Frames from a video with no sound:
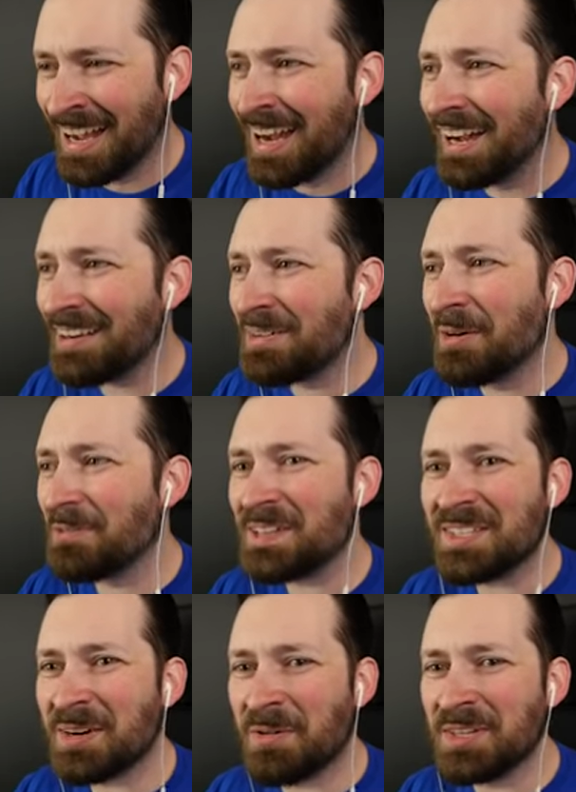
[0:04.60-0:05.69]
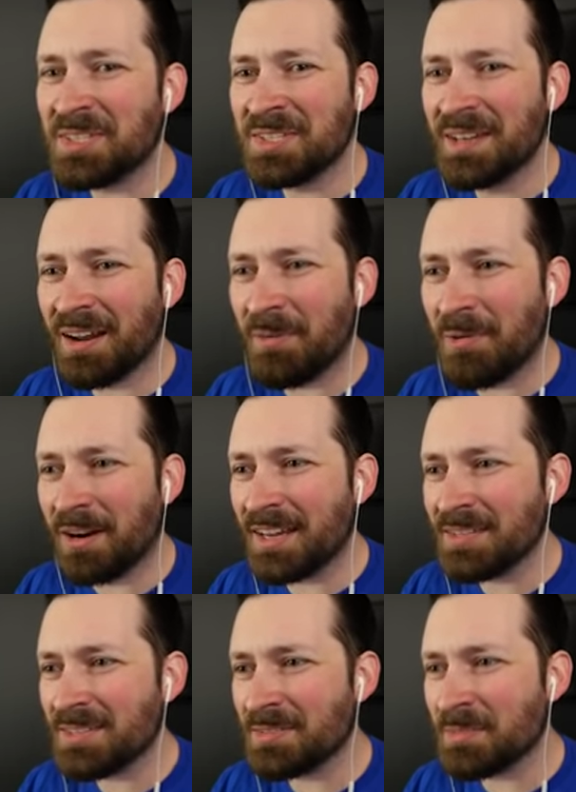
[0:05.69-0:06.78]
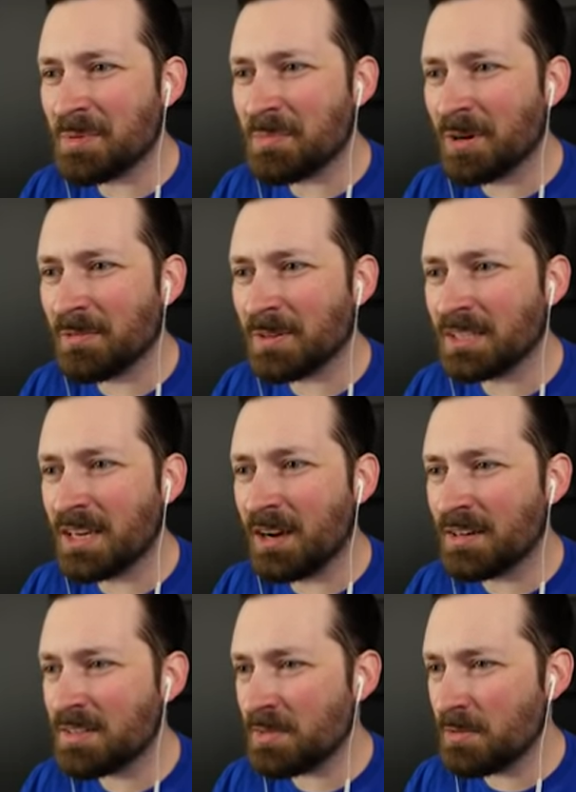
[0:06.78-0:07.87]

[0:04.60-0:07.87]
I don't know if that's a question that I want answered, to be perfectly honest.